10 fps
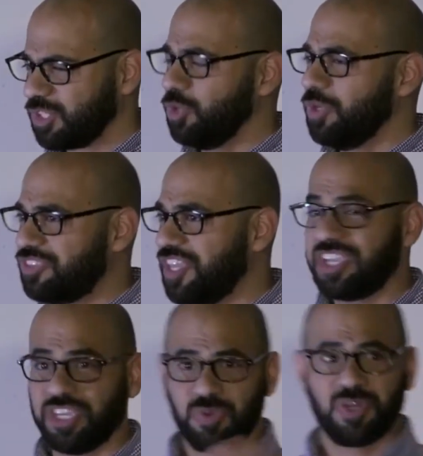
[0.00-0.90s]
You would
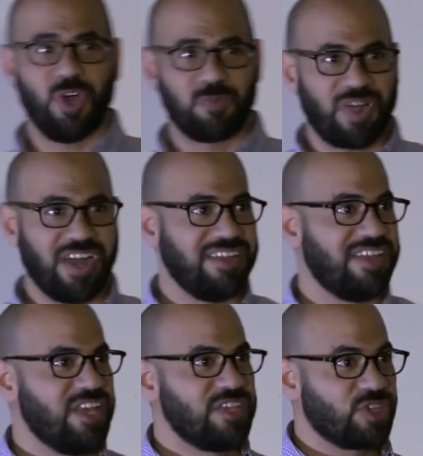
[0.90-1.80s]
think and you would hope, right?
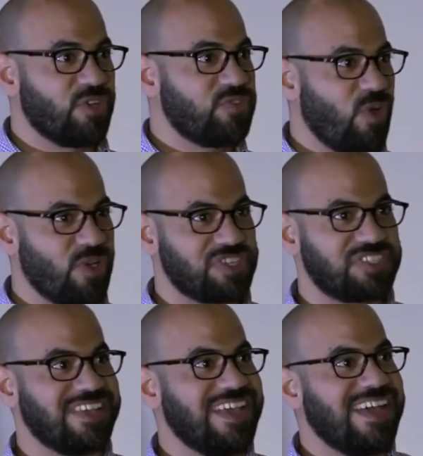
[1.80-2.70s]
So of course,